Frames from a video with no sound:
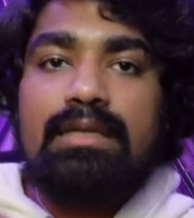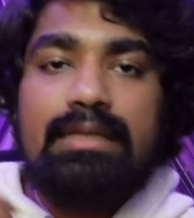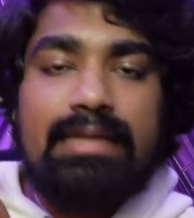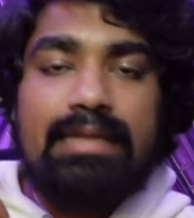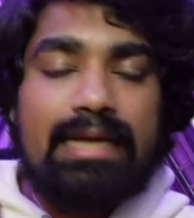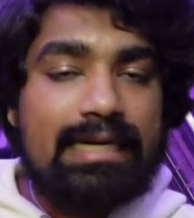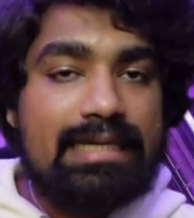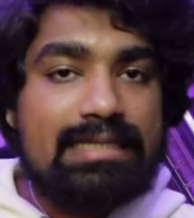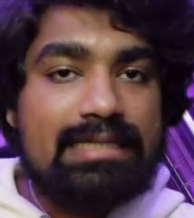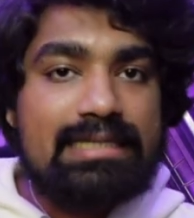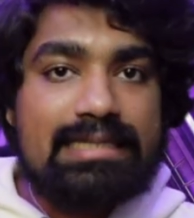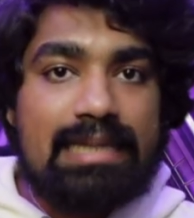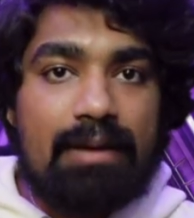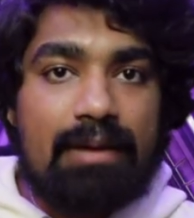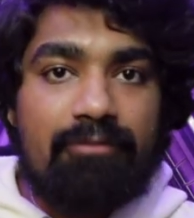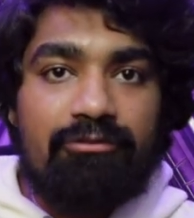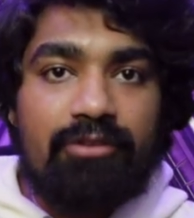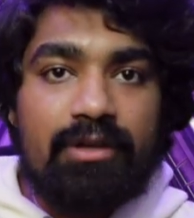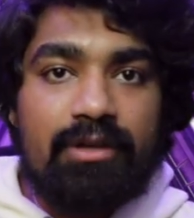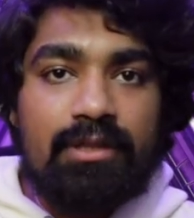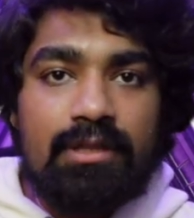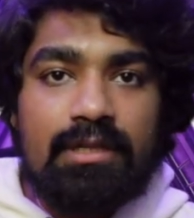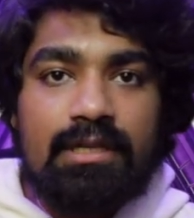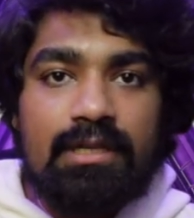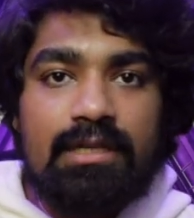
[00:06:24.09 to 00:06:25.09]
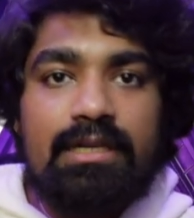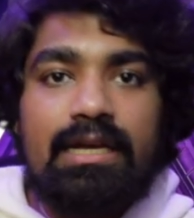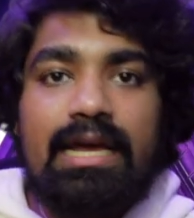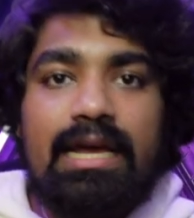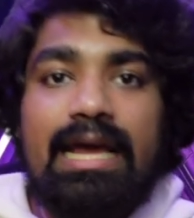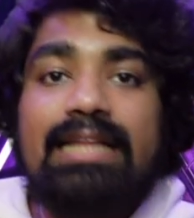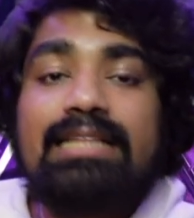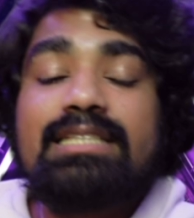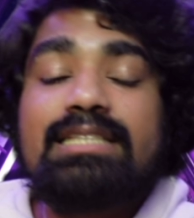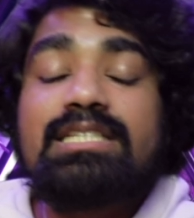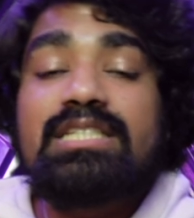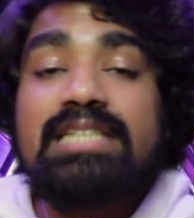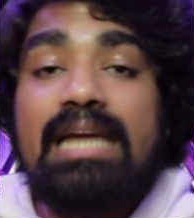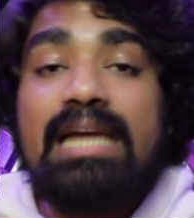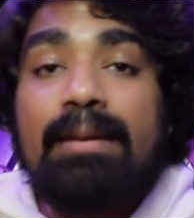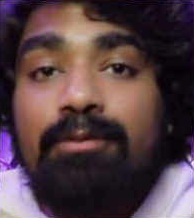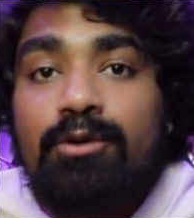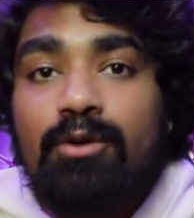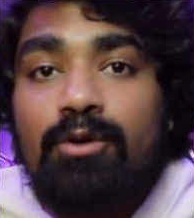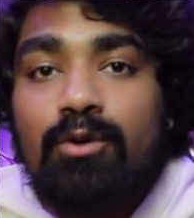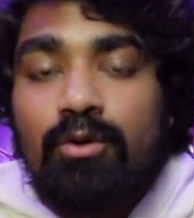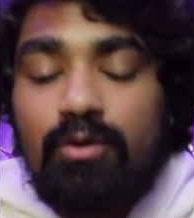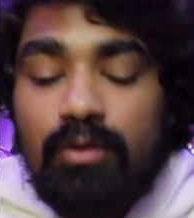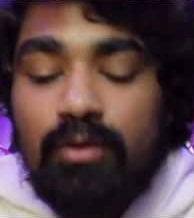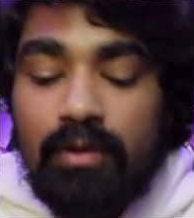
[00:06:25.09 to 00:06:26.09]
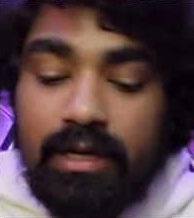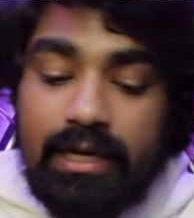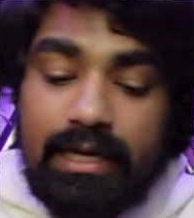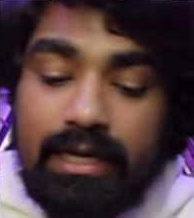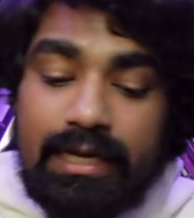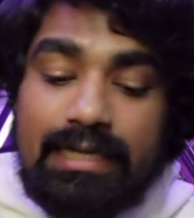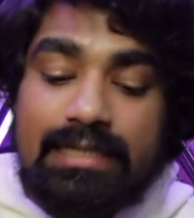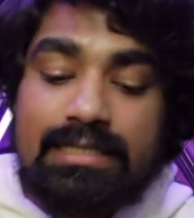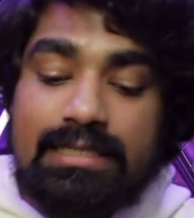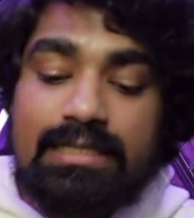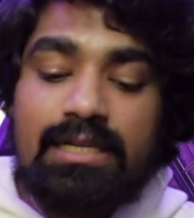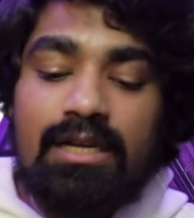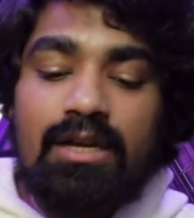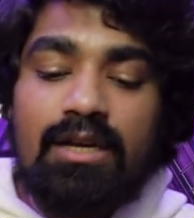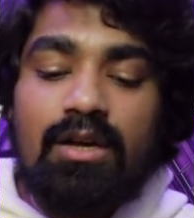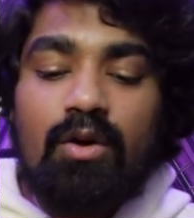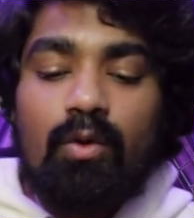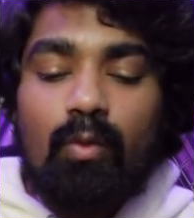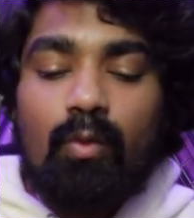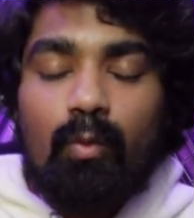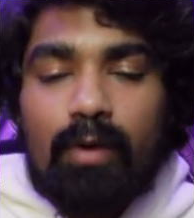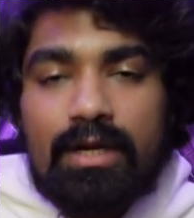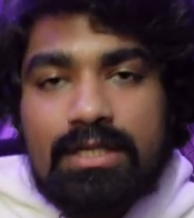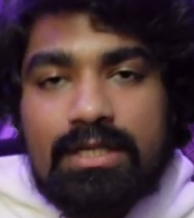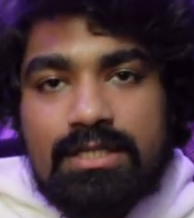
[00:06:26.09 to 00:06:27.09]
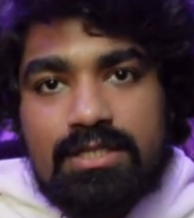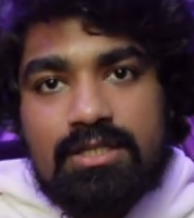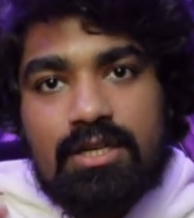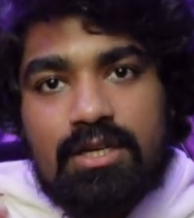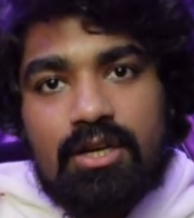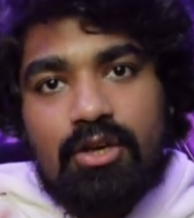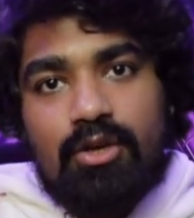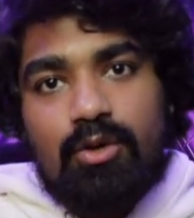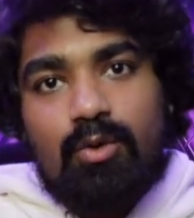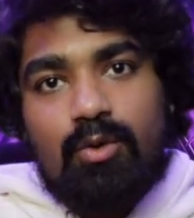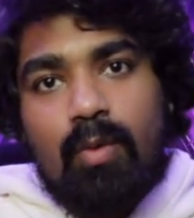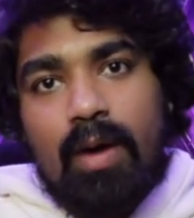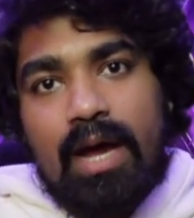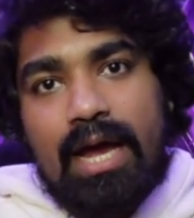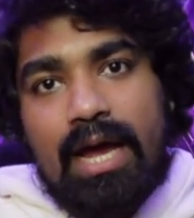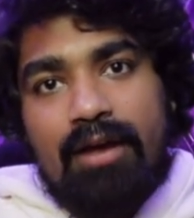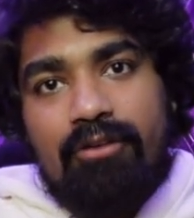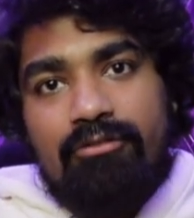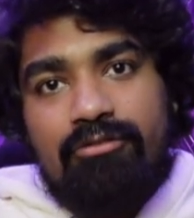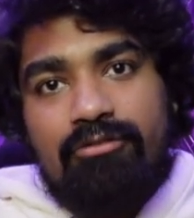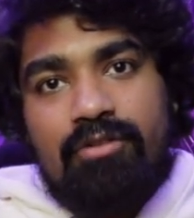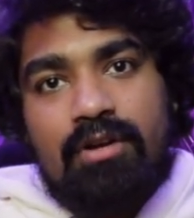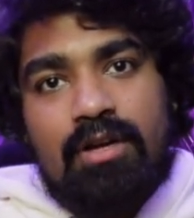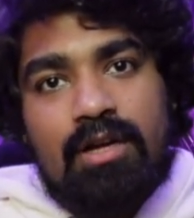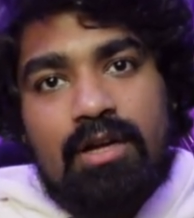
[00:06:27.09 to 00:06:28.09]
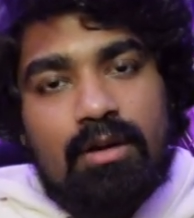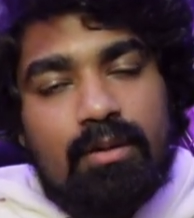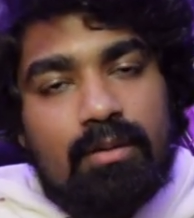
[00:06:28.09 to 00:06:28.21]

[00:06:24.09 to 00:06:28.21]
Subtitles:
That is step 1. And step 2 is, once you have